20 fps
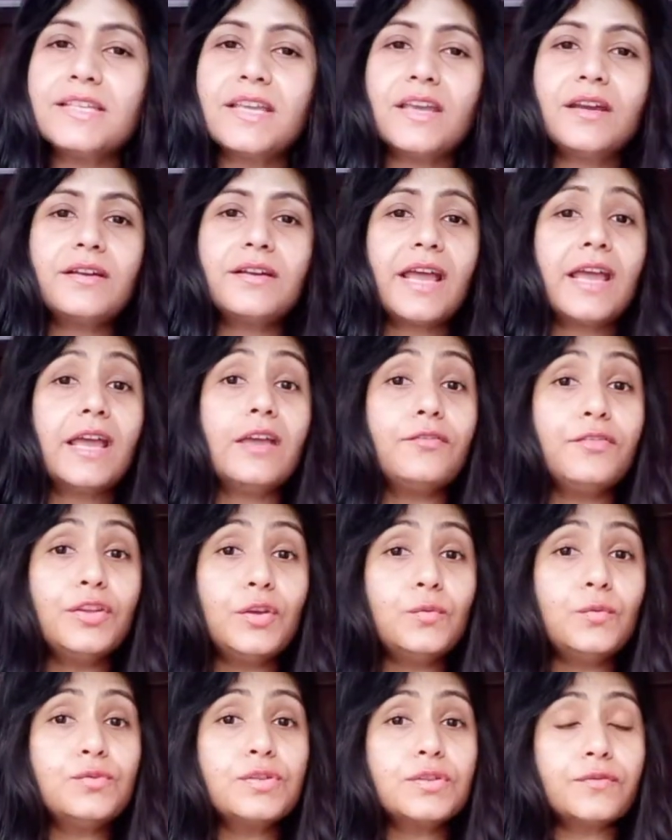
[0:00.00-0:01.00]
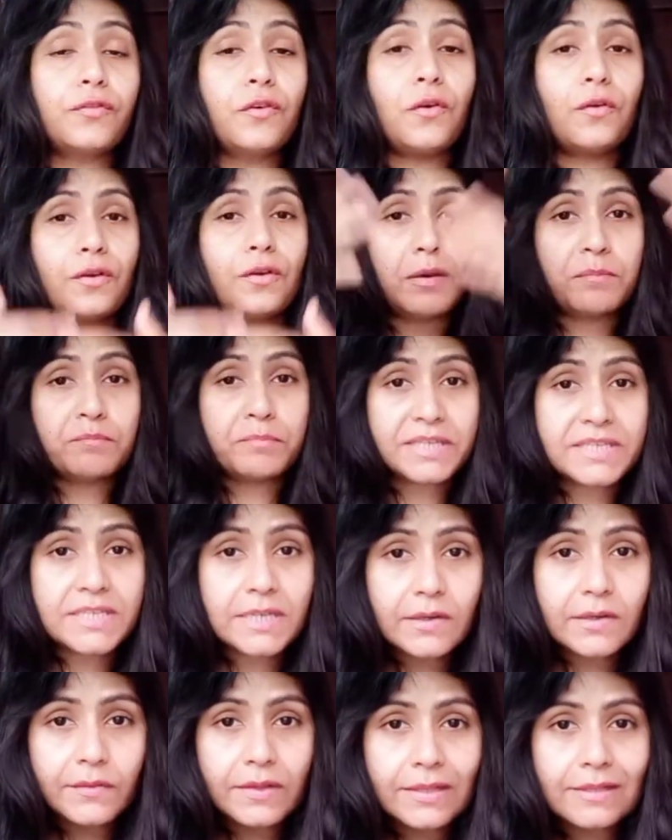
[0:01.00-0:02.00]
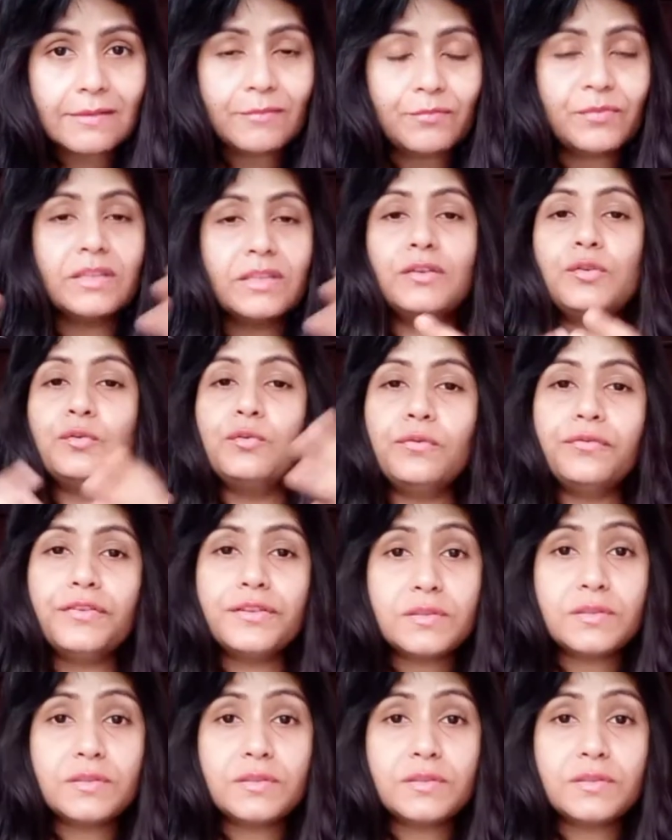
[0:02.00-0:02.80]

Here I have used for a material the roof is